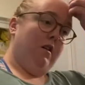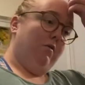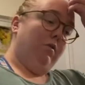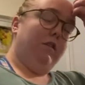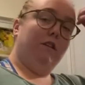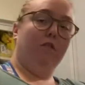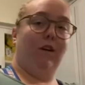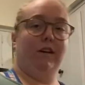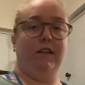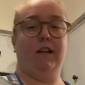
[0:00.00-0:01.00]
We'll see if
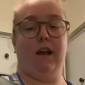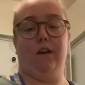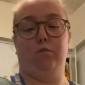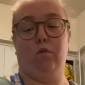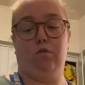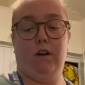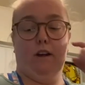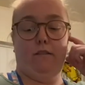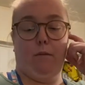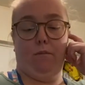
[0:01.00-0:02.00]
I need to add more
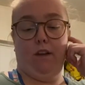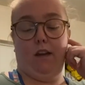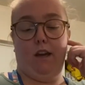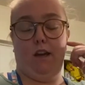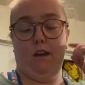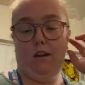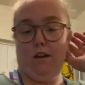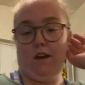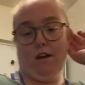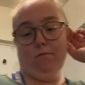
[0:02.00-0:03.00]
rice. I'm thinking
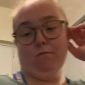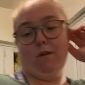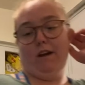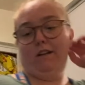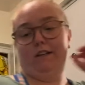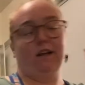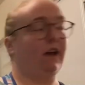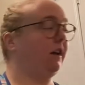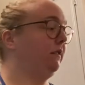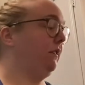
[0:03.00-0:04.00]
I might need to
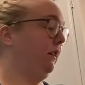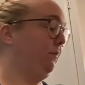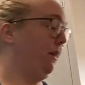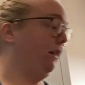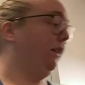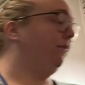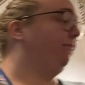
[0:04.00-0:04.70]
add a second packet.